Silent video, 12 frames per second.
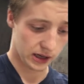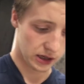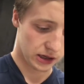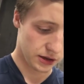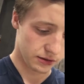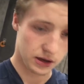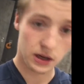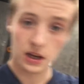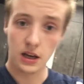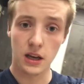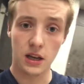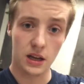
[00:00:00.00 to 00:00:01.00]
cardio done.
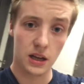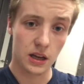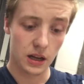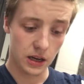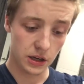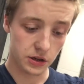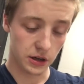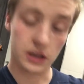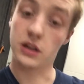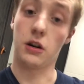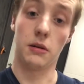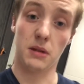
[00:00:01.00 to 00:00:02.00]
Literally,
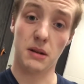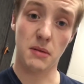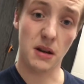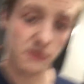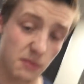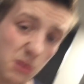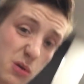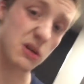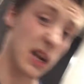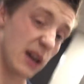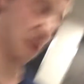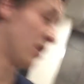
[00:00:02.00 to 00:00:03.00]
so I'm in a bit of a mood
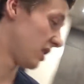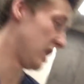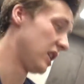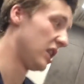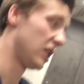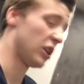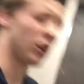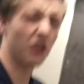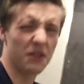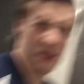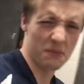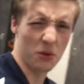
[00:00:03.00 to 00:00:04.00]
now. Oh,
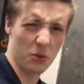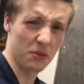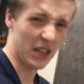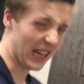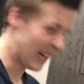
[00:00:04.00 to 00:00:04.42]
I not rude, but